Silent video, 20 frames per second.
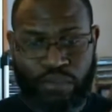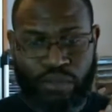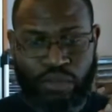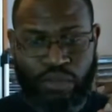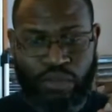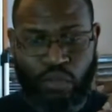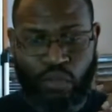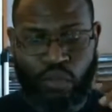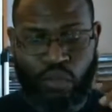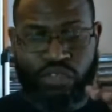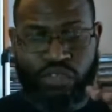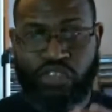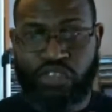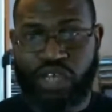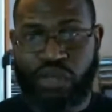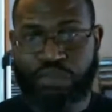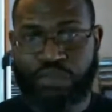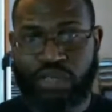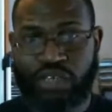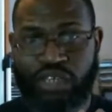when
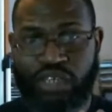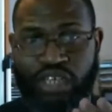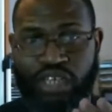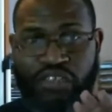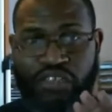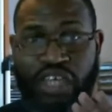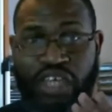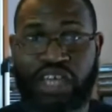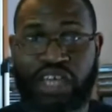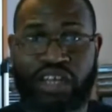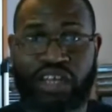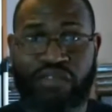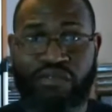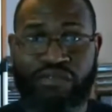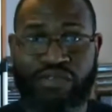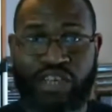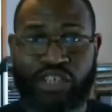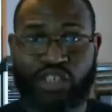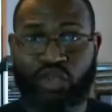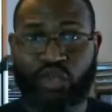something is
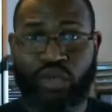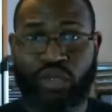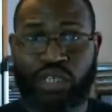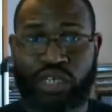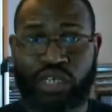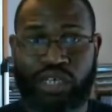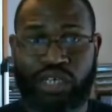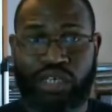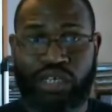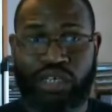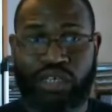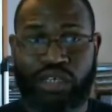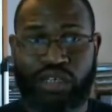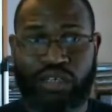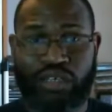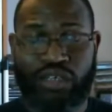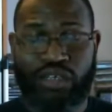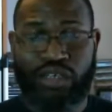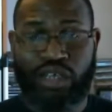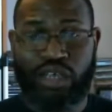individually
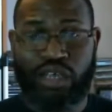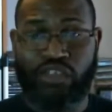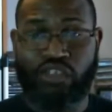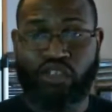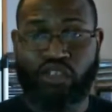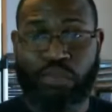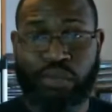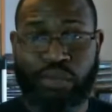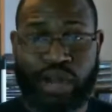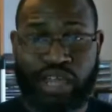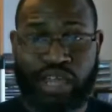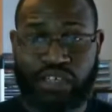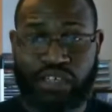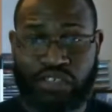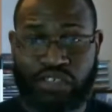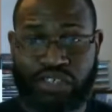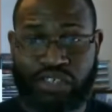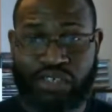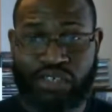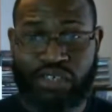expressed
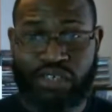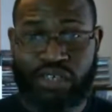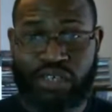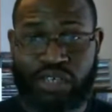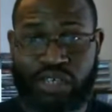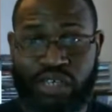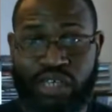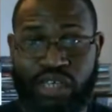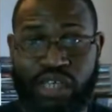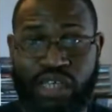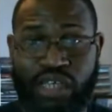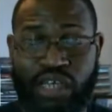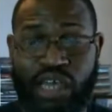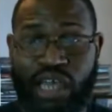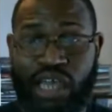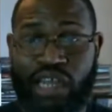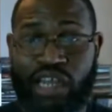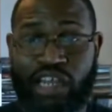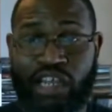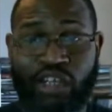and
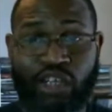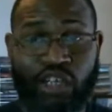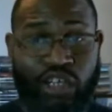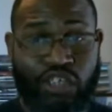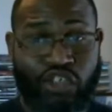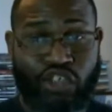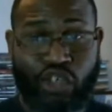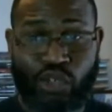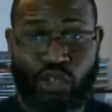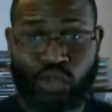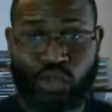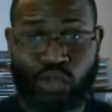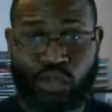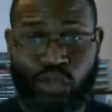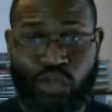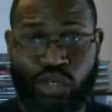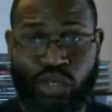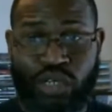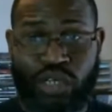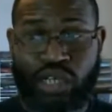it looks cool,
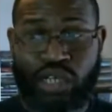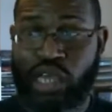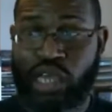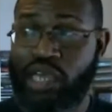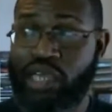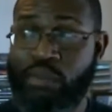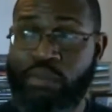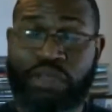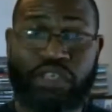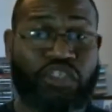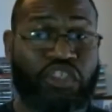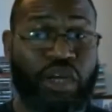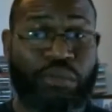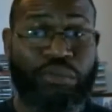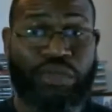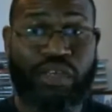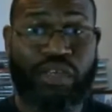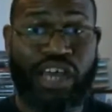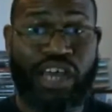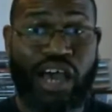it could be
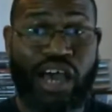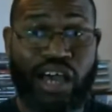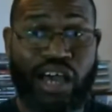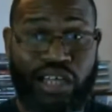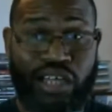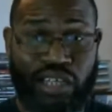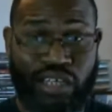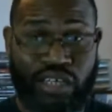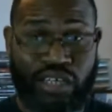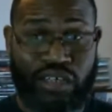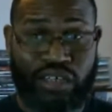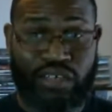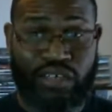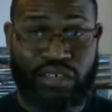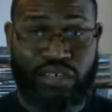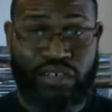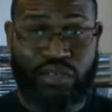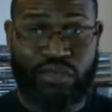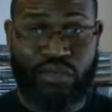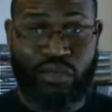something ugly,
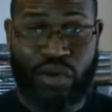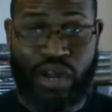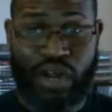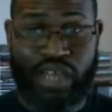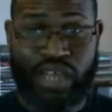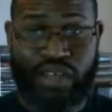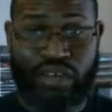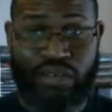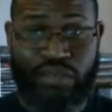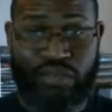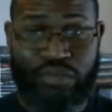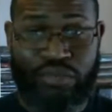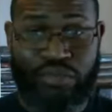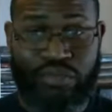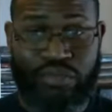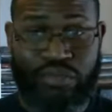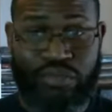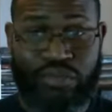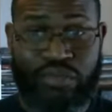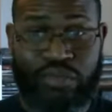right?
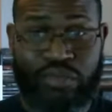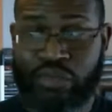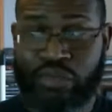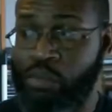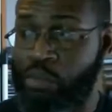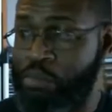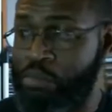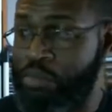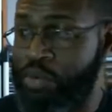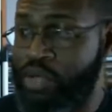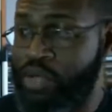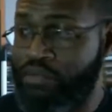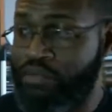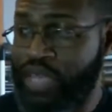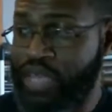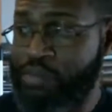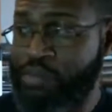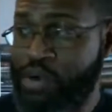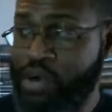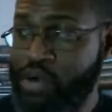But if that
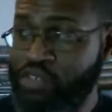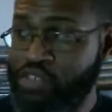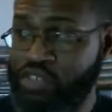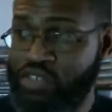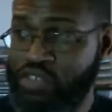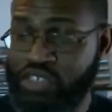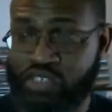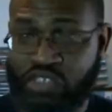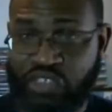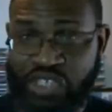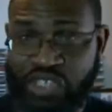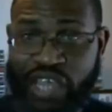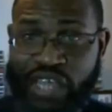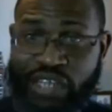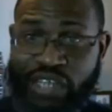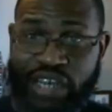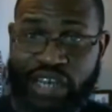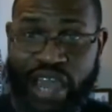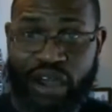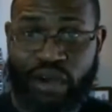person is standing
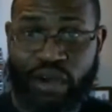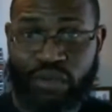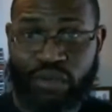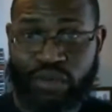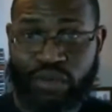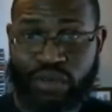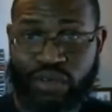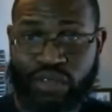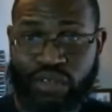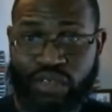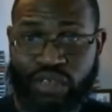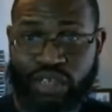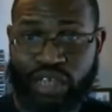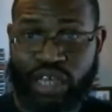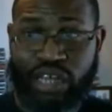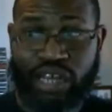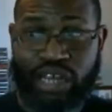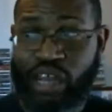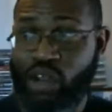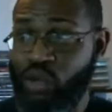out and they
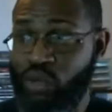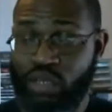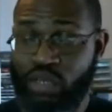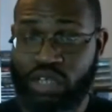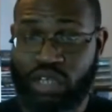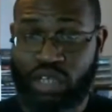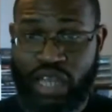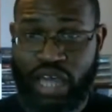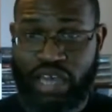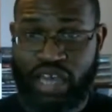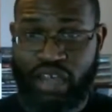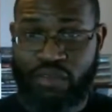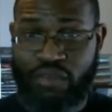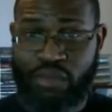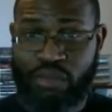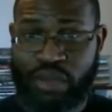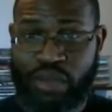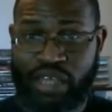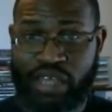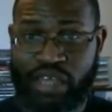don't look like
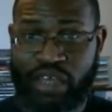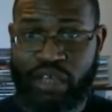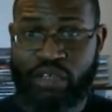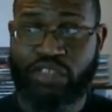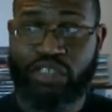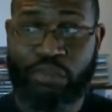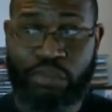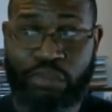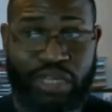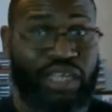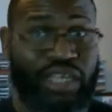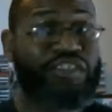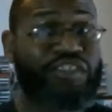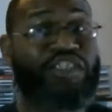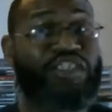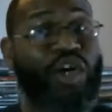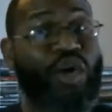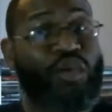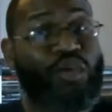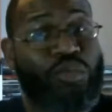everybody else, to me, that's
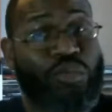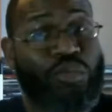dope.